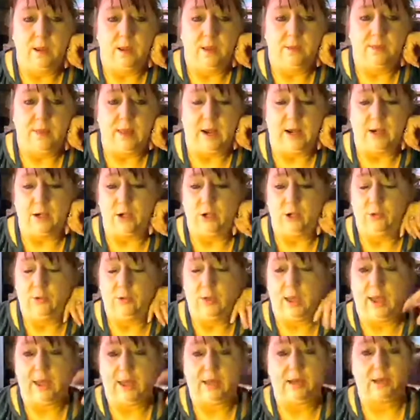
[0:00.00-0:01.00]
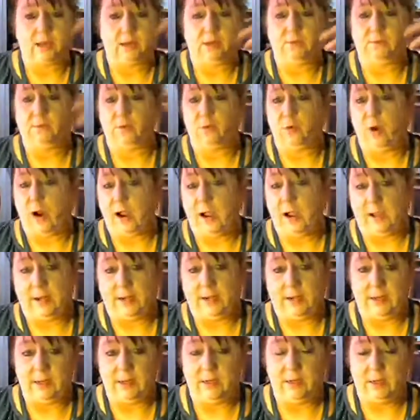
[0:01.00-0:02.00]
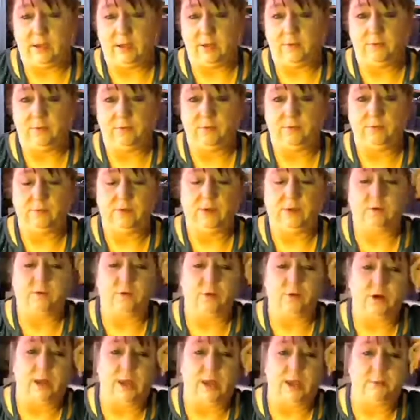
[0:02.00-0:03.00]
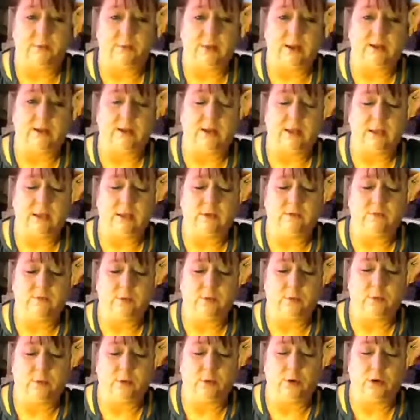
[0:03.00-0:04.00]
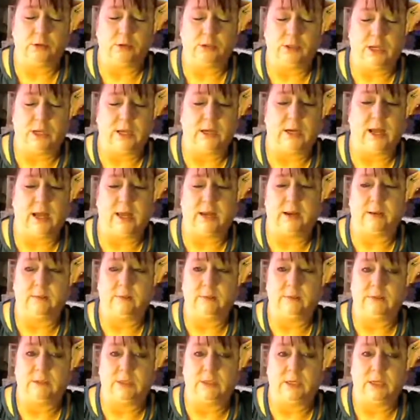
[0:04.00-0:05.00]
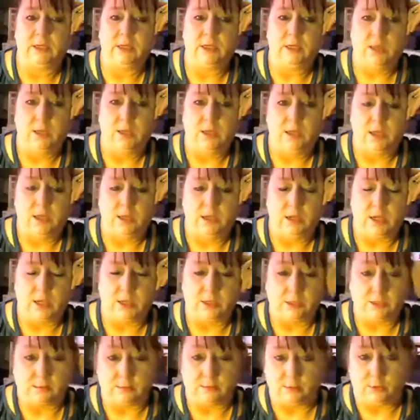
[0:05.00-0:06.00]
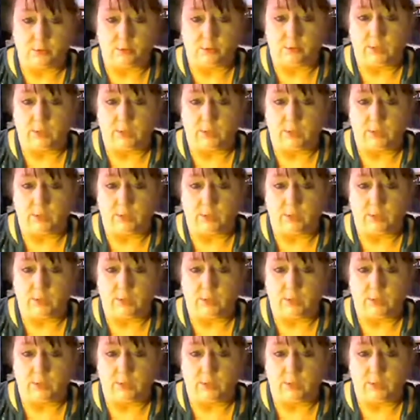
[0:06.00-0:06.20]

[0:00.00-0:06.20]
that I knew that had a variety of different handmade things, from crocheted items to custom built